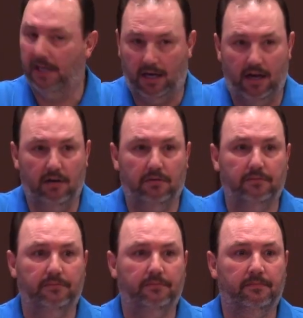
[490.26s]
Hello?
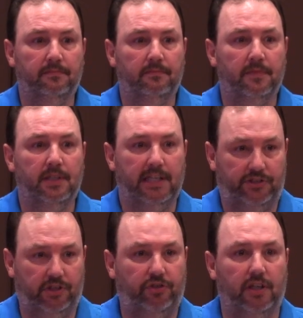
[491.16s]

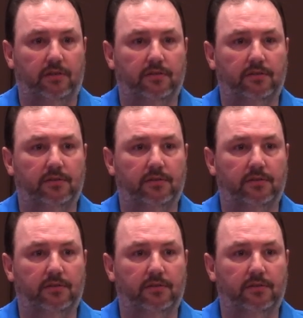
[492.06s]
It's the truth.